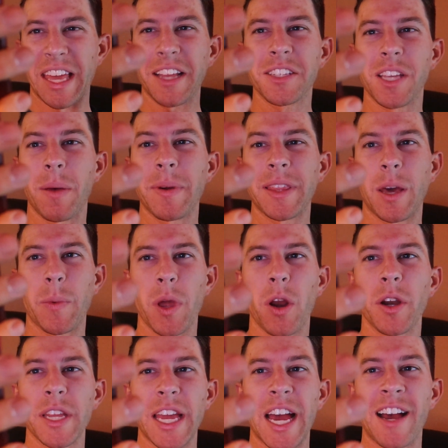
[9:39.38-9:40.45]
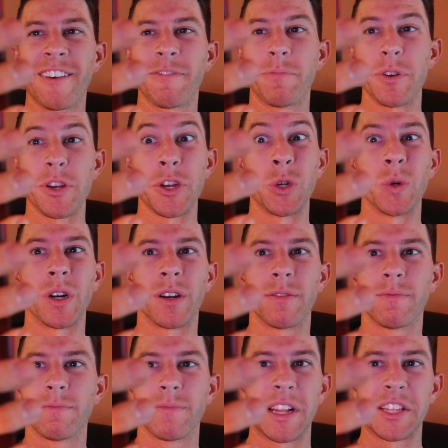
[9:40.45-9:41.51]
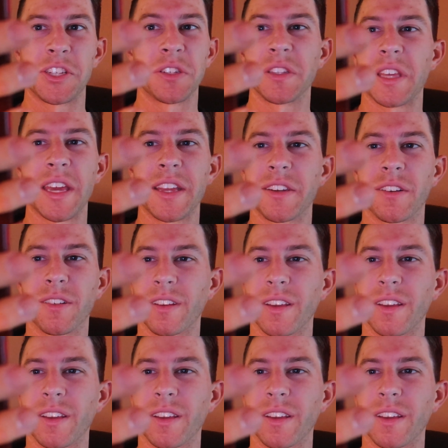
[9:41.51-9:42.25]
Think something that we already have but newer. That's the only hint I'll